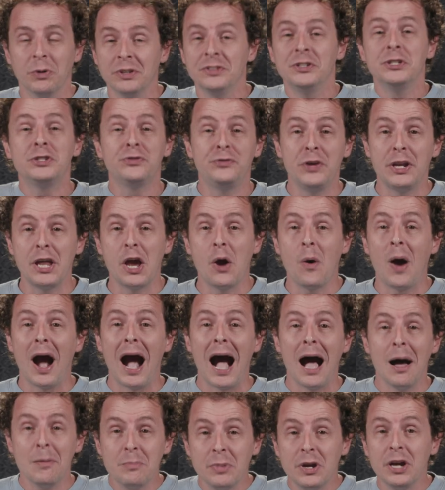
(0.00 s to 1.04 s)
Well, in this video,
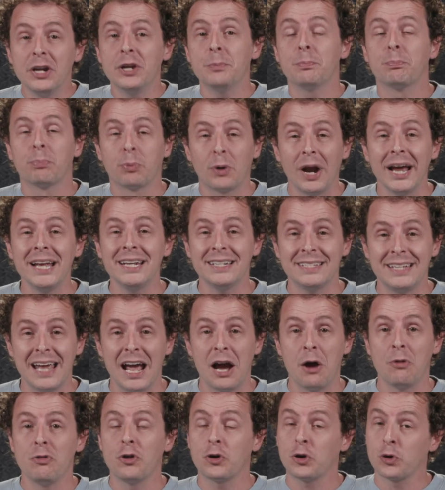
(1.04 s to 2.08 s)
I'm gonna break
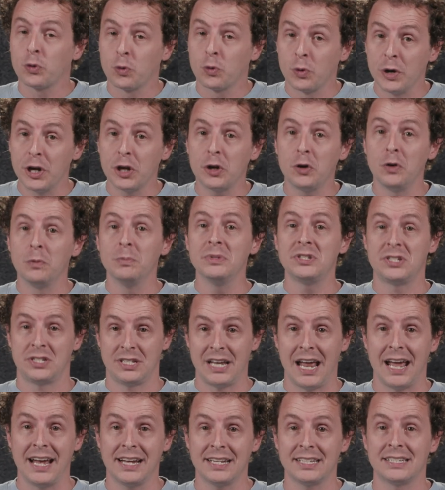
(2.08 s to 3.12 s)
down the critical
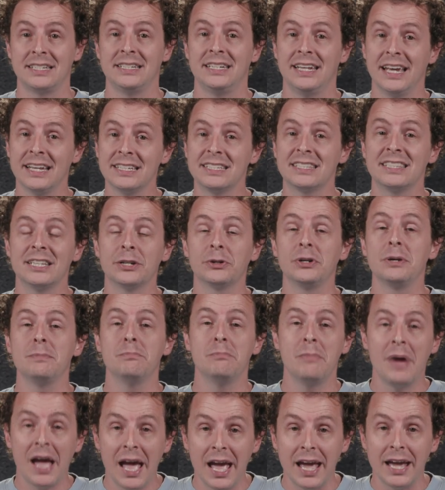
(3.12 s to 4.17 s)
mistakes Yes Theory
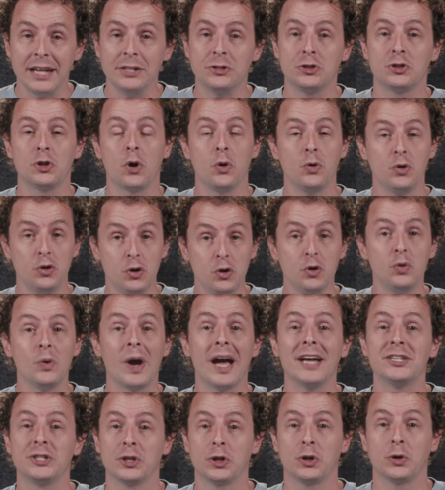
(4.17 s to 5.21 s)
made so you
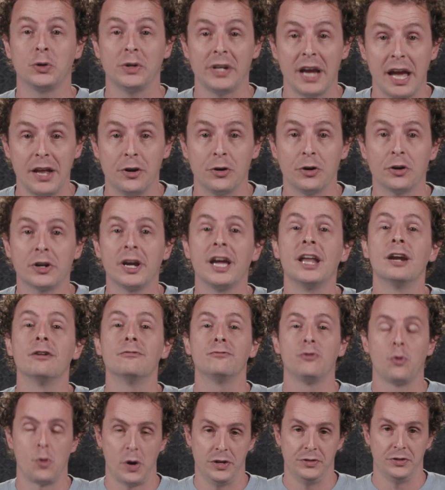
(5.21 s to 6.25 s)
as a creator can
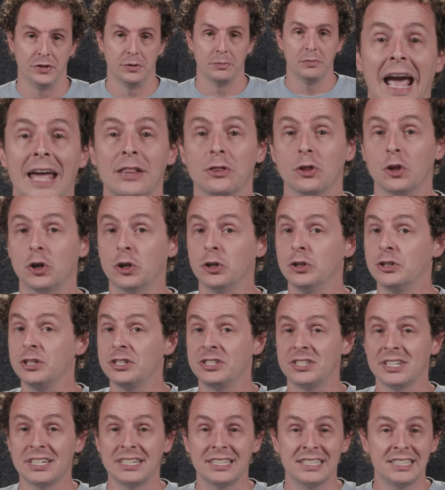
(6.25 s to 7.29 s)
avoid them and learn to
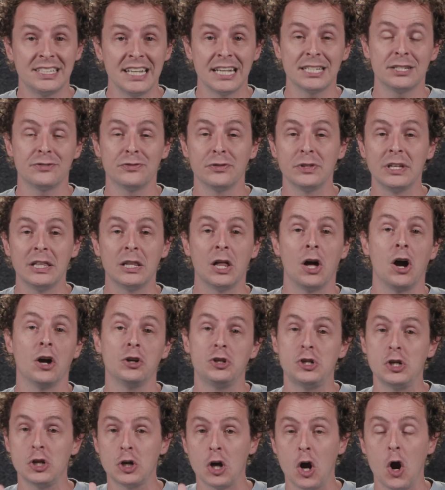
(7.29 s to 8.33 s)
successfully
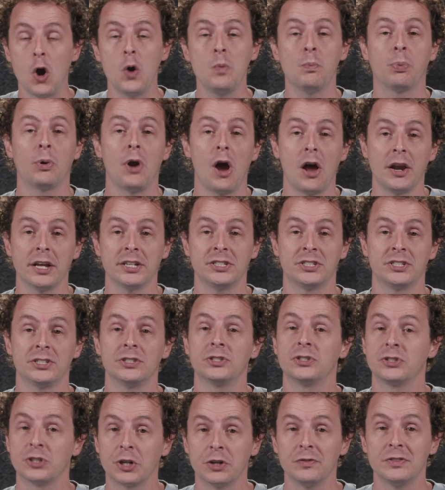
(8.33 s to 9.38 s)
launch your own products,
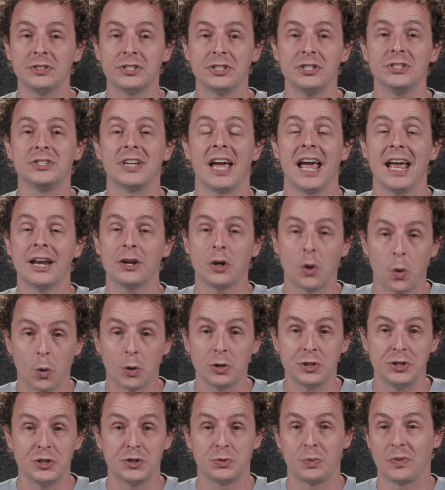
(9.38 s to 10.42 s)
services, and
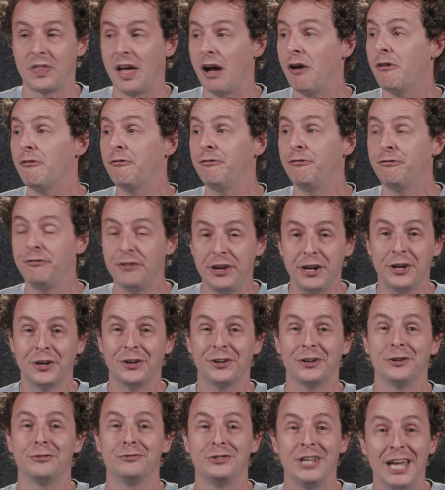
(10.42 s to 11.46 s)
courses without
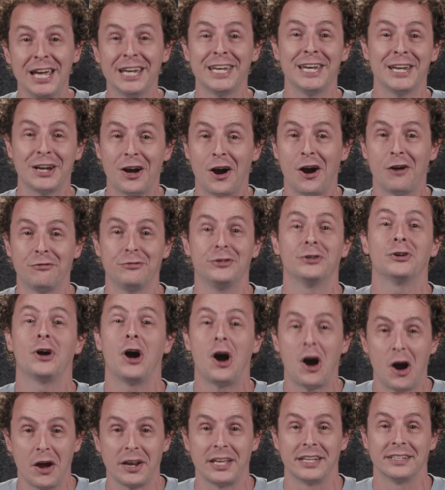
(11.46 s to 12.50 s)
fear of ticking off your
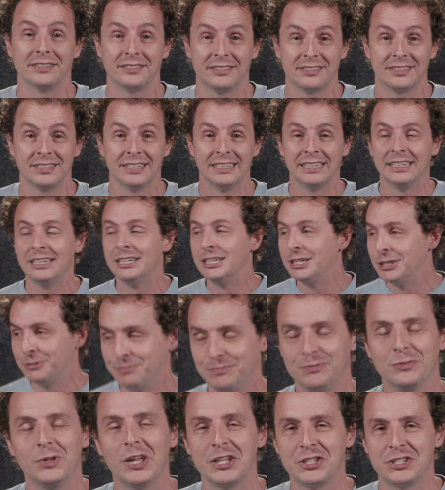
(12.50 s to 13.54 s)
audience.
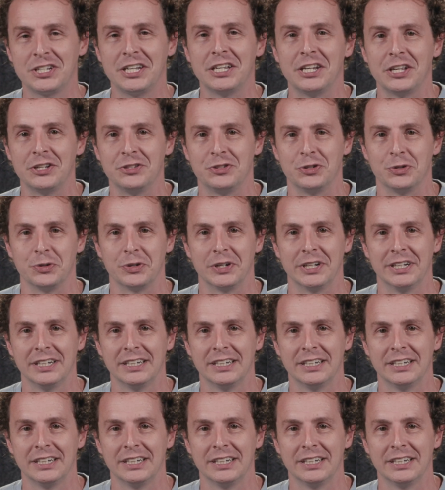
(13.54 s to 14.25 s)
Let's get into it.